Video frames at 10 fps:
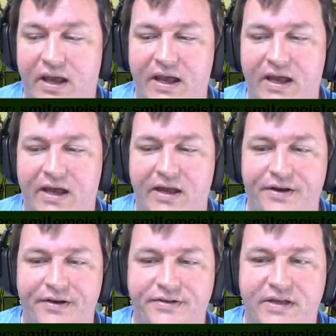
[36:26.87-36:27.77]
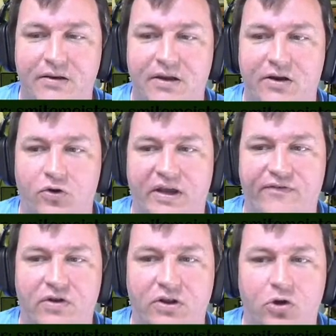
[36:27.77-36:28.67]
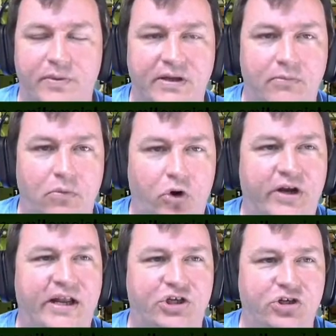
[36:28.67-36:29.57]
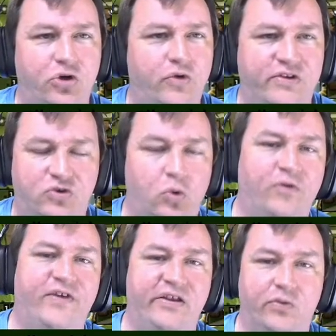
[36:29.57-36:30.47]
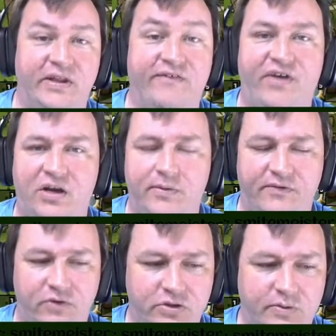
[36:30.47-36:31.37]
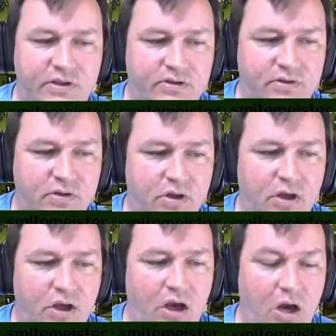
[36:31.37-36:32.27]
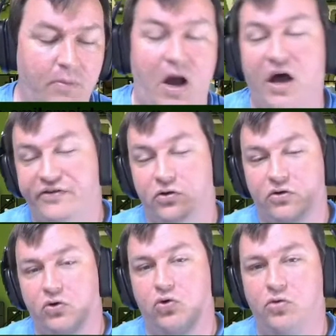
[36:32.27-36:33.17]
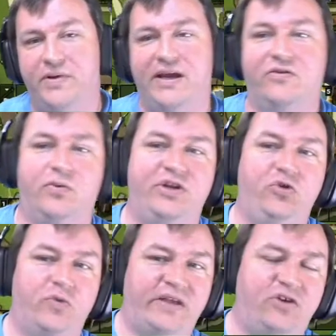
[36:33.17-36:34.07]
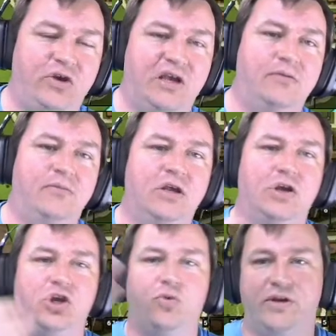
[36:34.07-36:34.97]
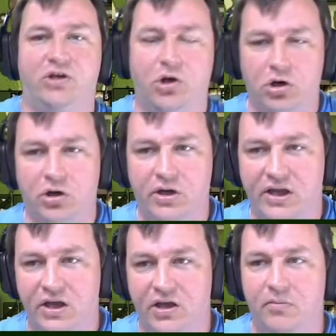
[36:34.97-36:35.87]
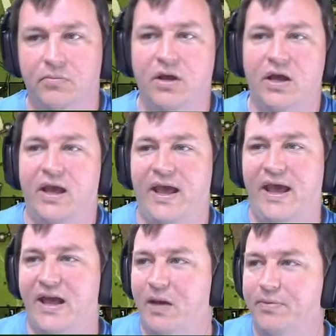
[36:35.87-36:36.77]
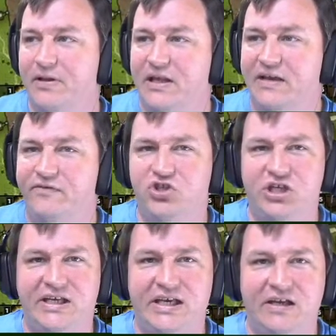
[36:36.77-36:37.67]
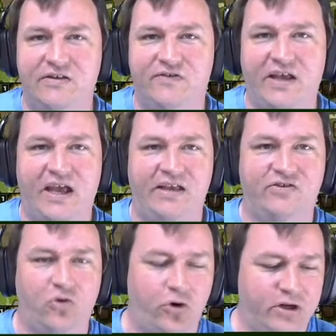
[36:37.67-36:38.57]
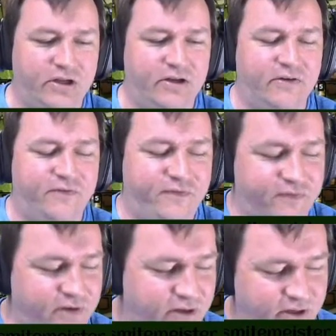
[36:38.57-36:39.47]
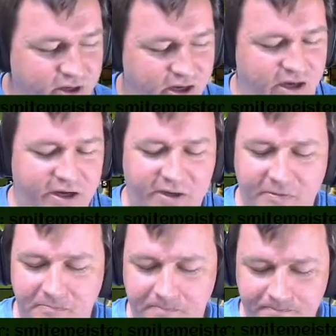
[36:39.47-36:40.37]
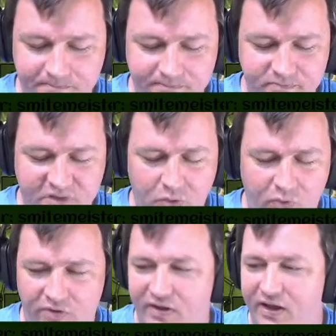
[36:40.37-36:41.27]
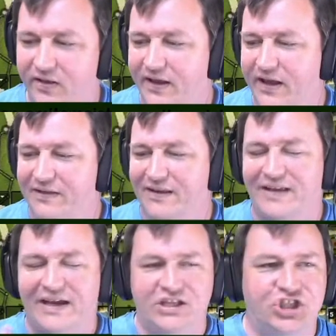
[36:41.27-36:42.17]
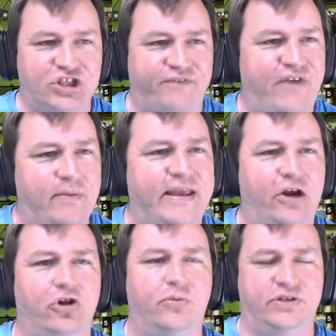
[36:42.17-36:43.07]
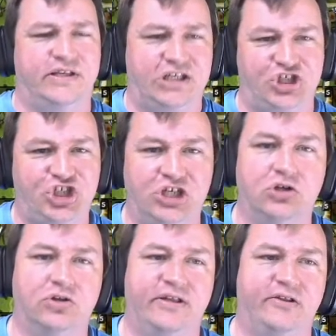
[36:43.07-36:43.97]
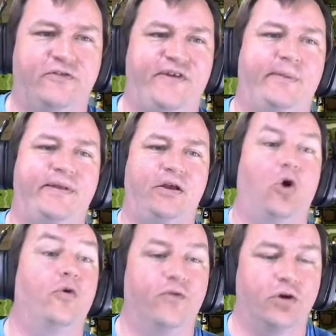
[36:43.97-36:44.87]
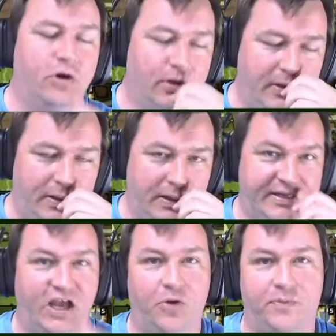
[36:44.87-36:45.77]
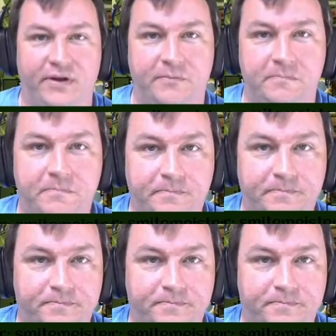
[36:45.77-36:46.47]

and it'll give a little bit more connection to who this dwarf is when they find him in the first place. Also cool because when you rescue him, you return him, and I believe she gives a sort of what do you say? Like it's like a family heirloom, which is like a shield in their family over to help them.